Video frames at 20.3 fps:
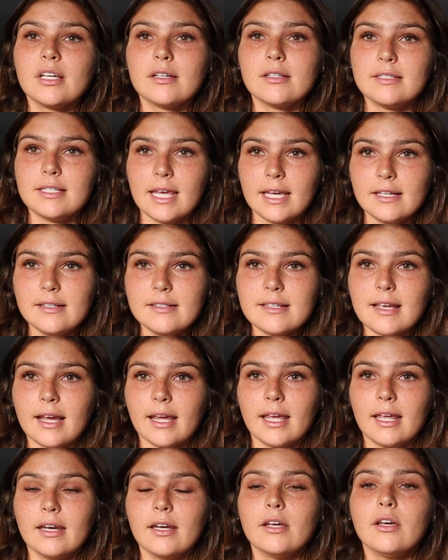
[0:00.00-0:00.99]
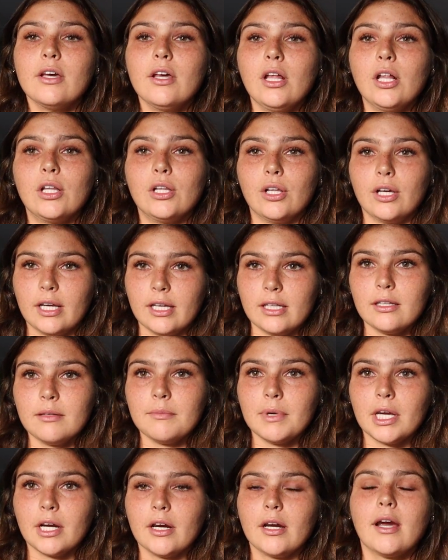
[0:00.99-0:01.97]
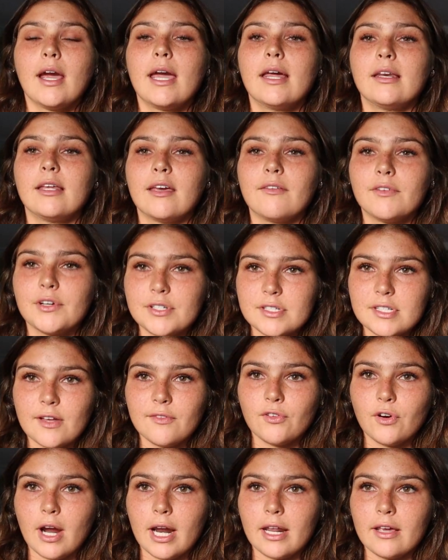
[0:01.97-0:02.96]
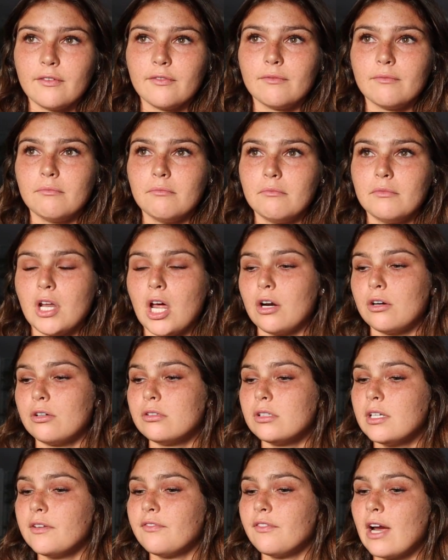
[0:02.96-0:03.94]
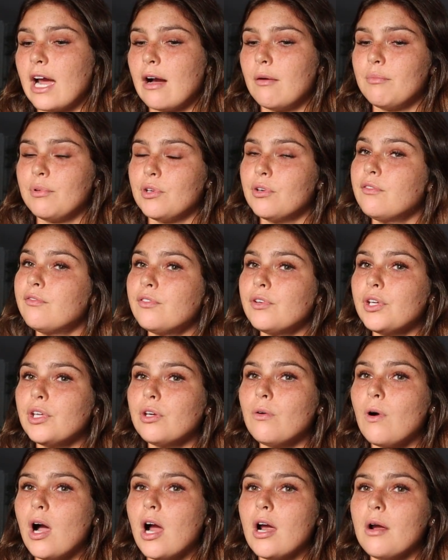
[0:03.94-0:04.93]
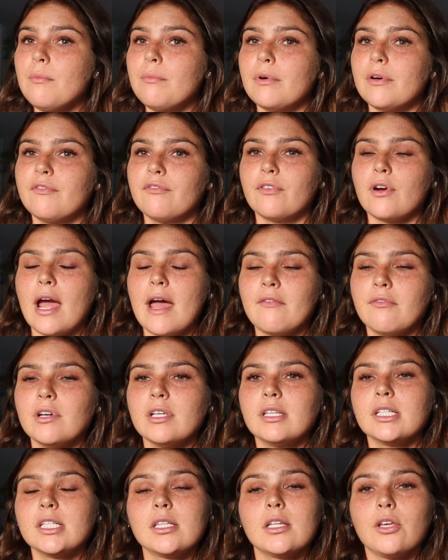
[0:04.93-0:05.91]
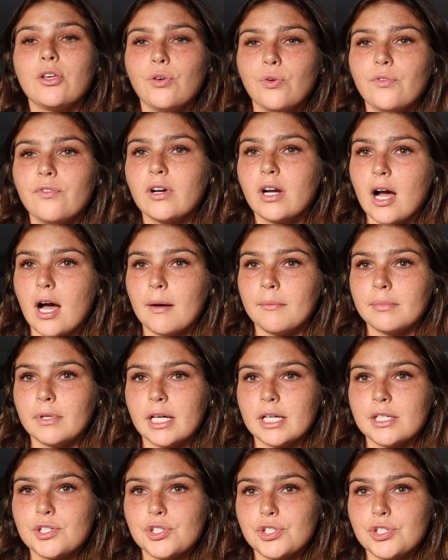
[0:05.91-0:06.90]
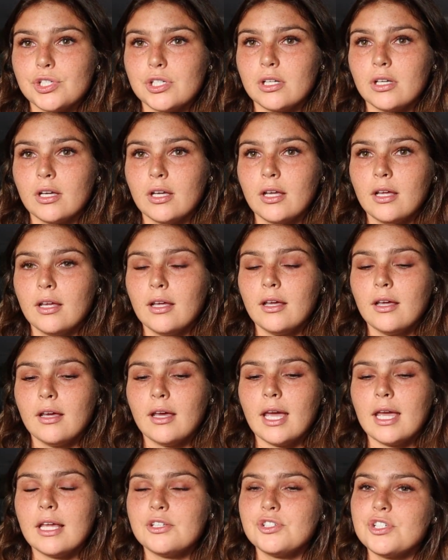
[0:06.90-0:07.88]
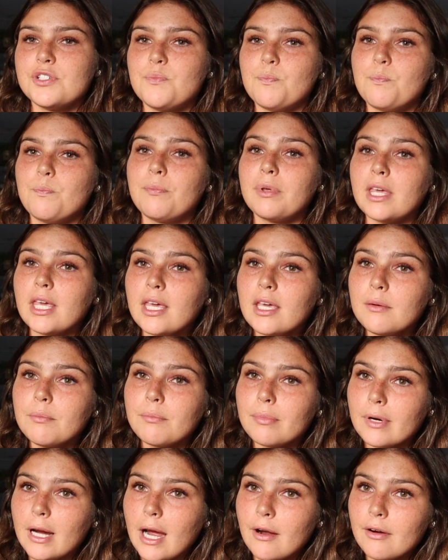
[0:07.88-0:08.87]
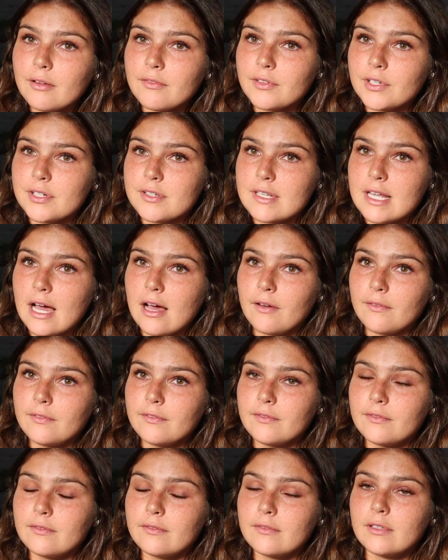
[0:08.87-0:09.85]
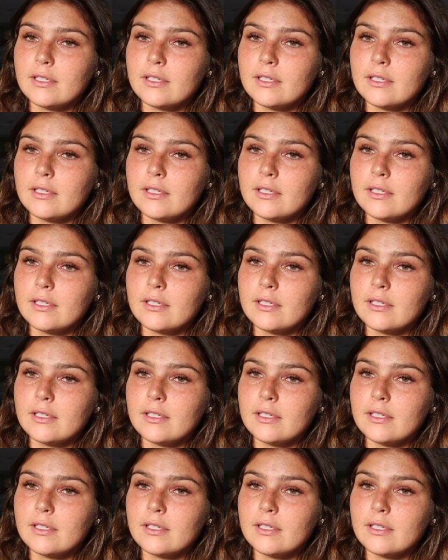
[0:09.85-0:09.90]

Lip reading: take a second, look in the mirror, and give yourself credit. Not only for how beautiful you are, but for everything that you've accomplished. And just be proud of yourself.